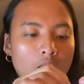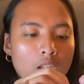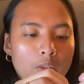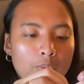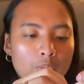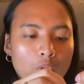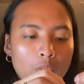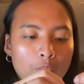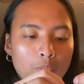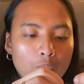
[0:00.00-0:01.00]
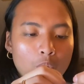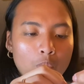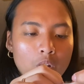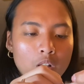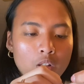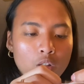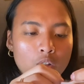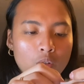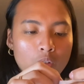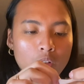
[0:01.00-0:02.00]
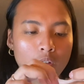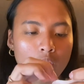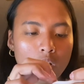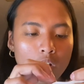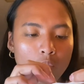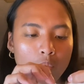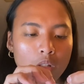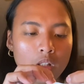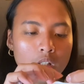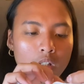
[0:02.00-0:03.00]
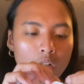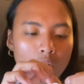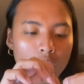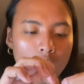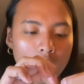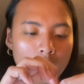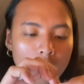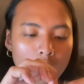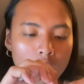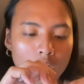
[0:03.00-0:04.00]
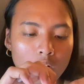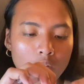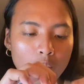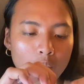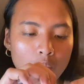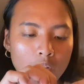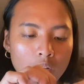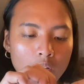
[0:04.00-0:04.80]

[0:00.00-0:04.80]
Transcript: I wanted to show it to you guys what this looks like when I remove it.